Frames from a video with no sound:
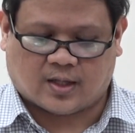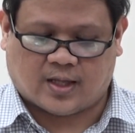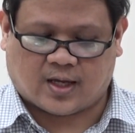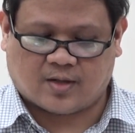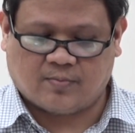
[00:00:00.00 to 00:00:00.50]

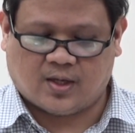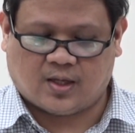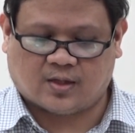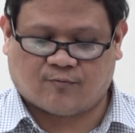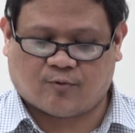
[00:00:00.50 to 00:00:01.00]
They can
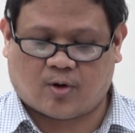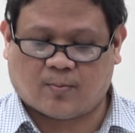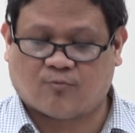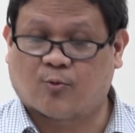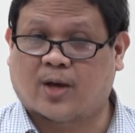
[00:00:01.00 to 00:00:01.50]
be in the
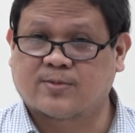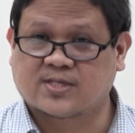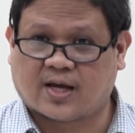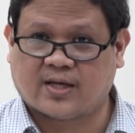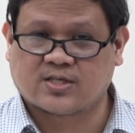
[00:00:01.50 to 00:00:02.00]
form of
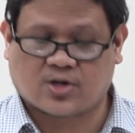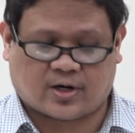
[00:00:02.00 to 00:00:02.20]
websites,